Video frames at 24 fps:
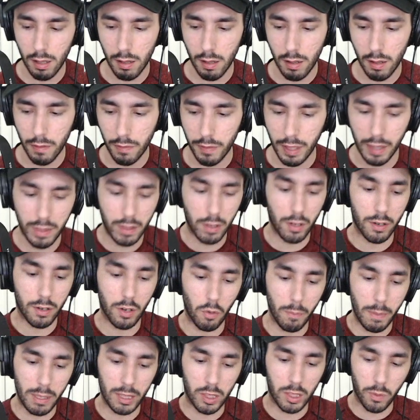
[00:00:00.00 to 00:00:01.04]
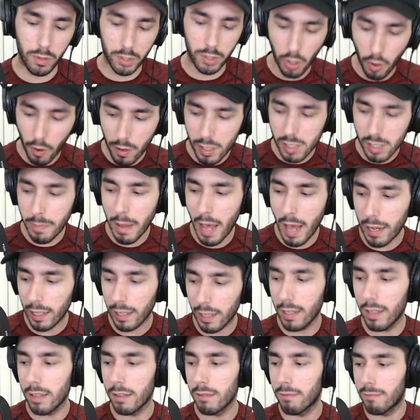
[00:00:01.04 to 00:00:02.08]
they don't make the returns back,
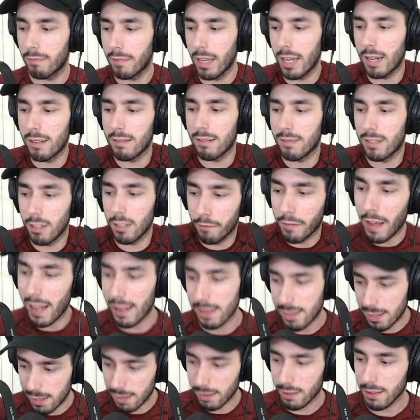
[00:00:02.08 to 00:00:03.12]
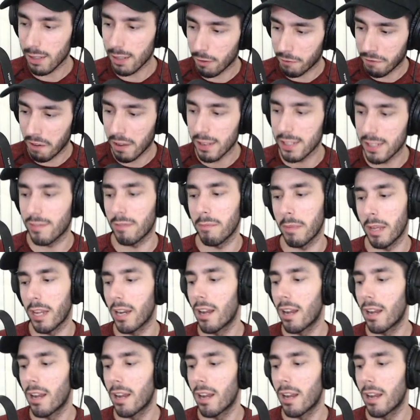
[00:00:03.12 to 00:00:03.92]
and then they divest their funds from it.